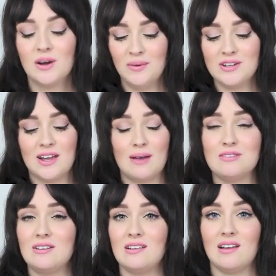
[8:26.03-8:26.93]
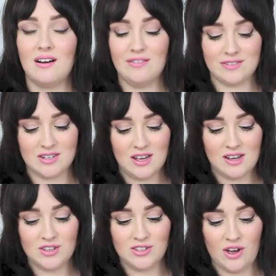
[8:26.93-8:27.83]
which I absolutely loved,
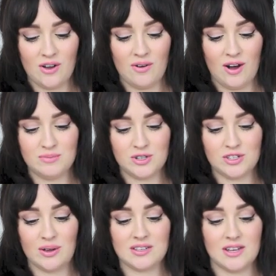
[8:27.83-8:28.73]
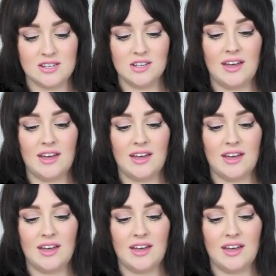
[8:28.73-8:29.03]
so I'm just so excited.